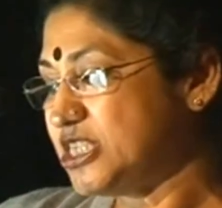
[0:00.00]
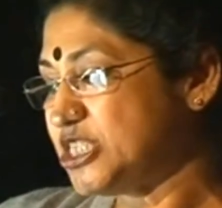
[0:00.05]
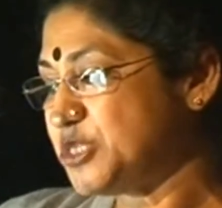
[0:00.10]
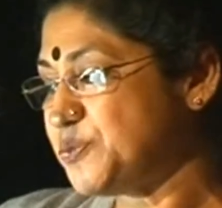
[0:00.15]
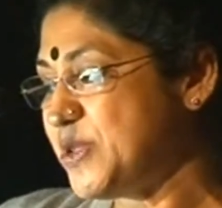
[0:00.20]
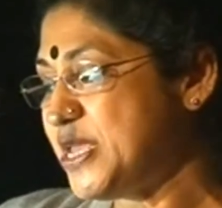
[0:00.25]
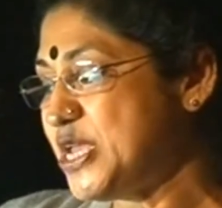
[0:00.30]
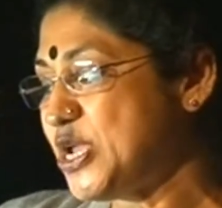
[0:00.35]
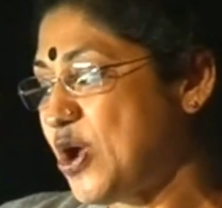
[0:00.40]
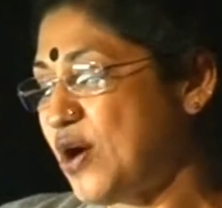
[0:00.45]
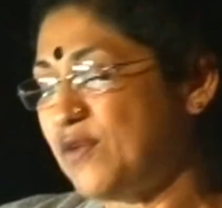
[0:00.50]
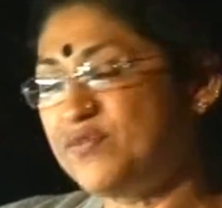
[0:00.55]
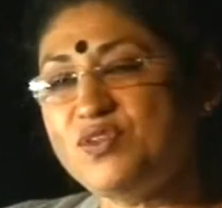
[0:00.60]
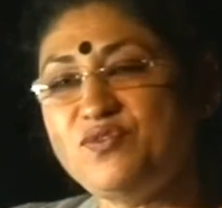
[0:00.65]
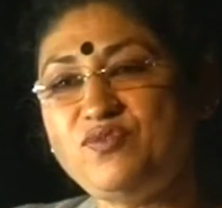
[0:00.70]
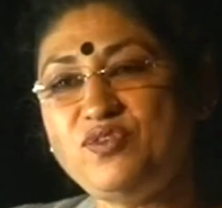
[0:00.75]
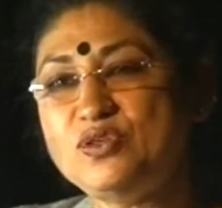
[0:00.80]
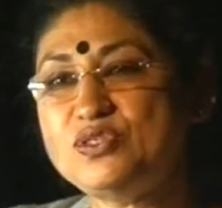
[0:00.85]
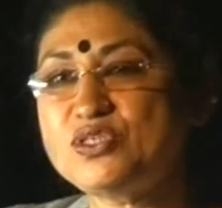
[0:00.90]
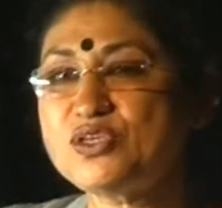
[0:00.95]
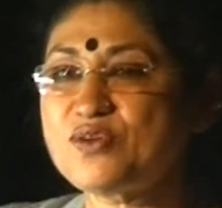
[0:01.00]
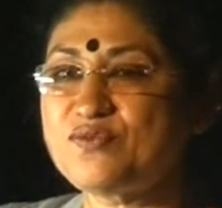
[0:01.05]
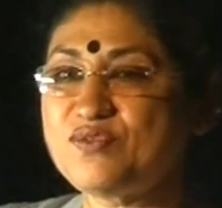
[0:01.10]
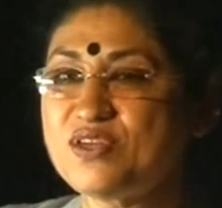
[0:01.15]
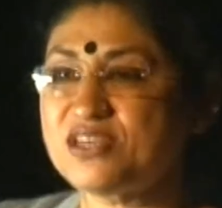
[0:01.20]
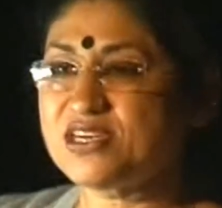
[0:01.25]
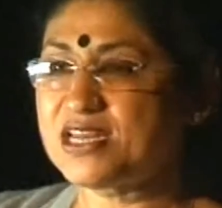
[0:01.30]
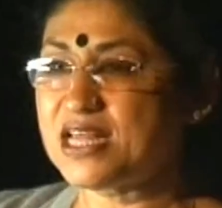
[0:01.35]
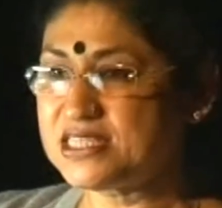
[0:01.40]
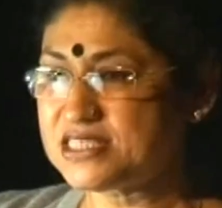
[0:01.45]
speak of the future
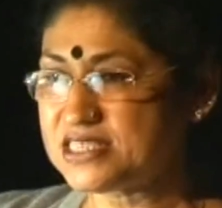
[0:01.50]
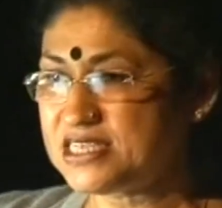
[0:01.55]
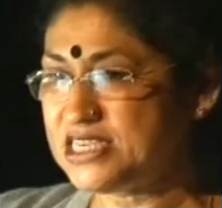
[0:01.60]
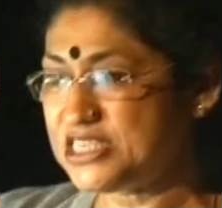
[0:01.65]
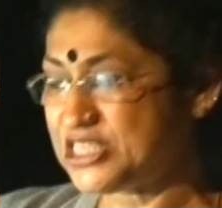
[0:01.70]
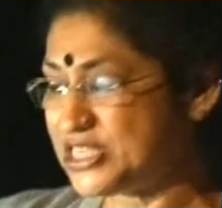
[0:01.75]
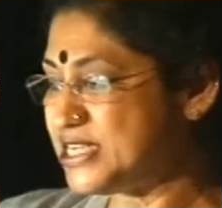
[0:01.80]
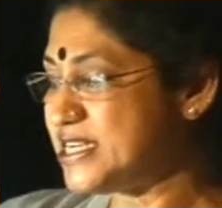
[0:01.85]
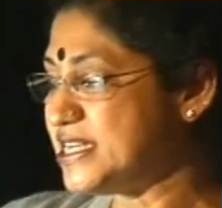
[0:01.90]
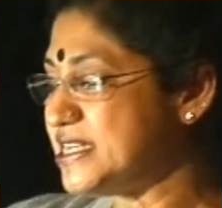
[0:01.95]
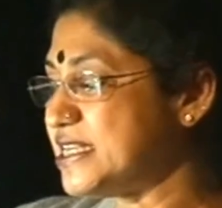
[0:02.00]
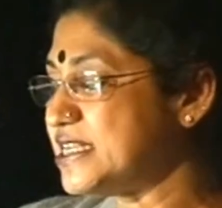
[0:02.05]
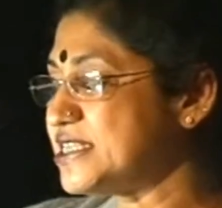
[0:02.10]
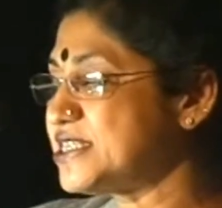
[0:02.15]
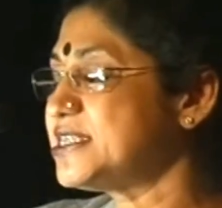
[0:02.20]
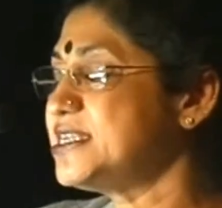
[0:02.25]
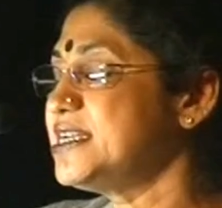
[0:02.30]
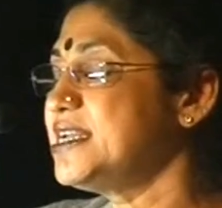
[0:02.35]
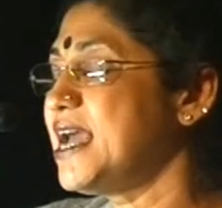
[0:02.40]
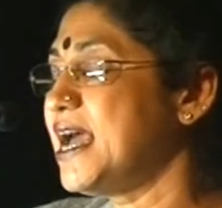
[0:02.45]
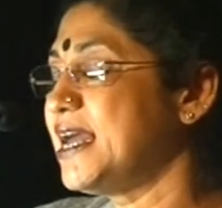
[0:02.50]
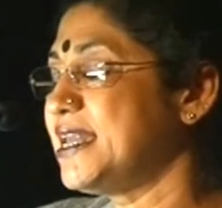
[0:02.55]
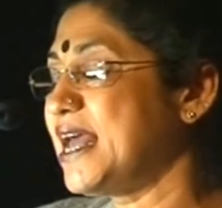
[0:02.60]
of the translation industry.